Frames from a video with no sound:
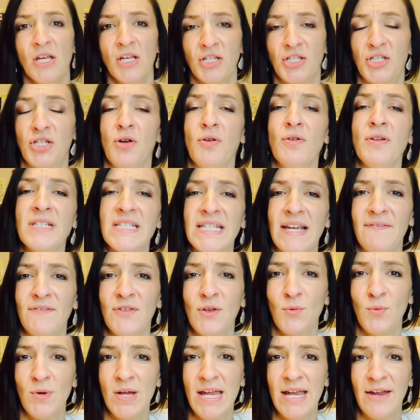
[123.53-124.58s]
Students of
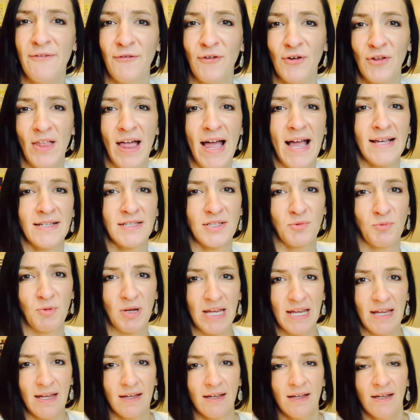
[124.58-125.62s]
the week for last
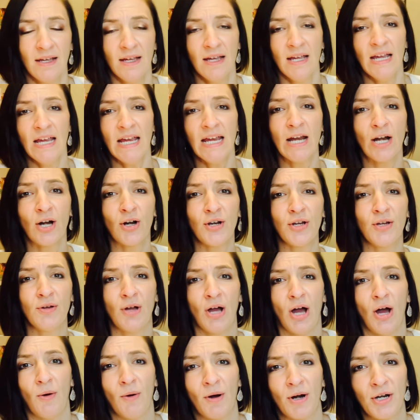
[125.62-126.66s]
week. Here you
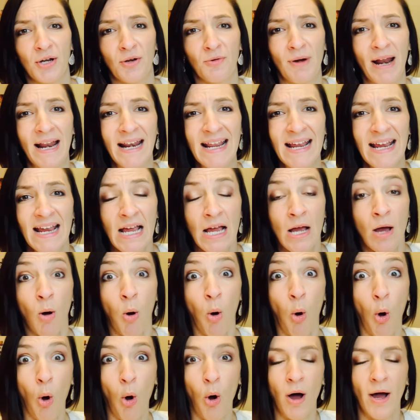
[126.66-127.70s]
go. Are you ready?
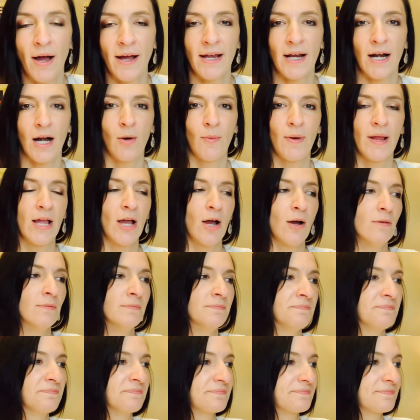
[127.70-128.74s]
Here we go.
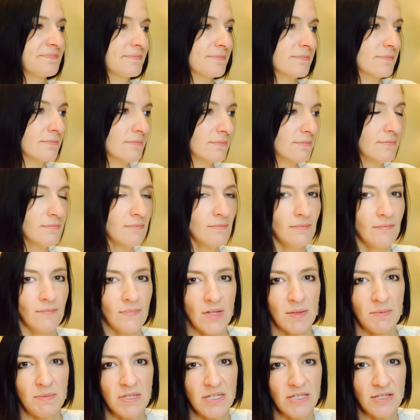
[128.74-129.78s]

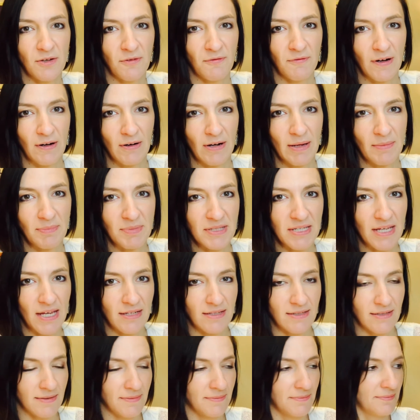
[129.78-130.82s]
Still very upset.
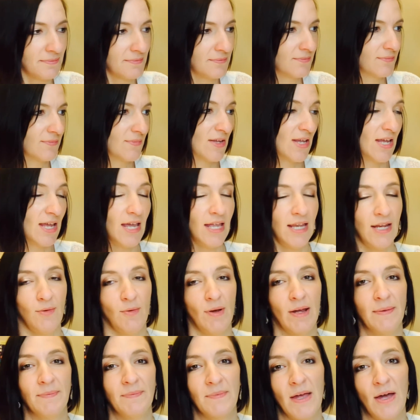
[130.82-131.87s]

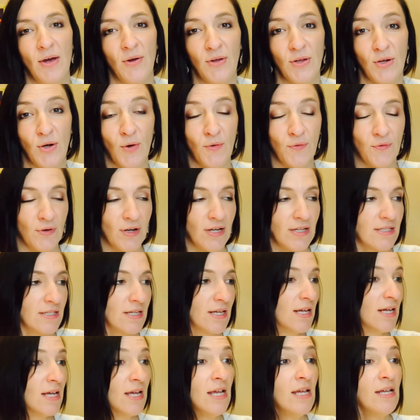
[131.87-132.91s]
Anyway, I'll get over it.
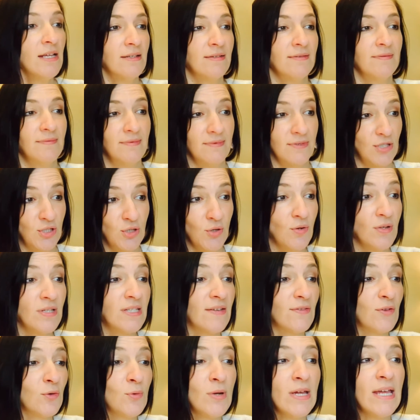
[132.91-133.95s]
Students
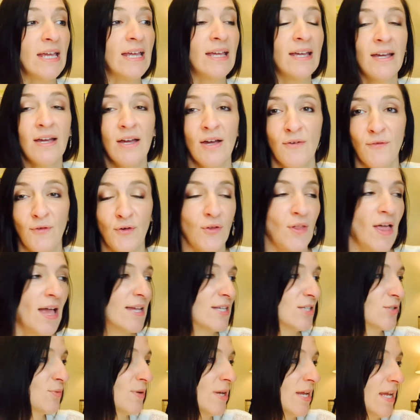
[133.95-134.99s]
of the week for
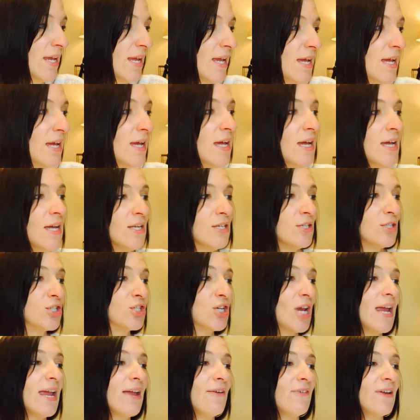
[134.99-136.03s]
last week.
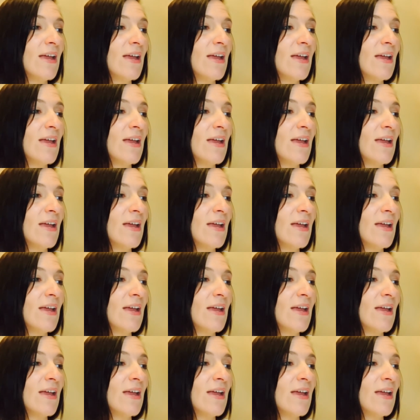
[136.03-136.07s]
Javion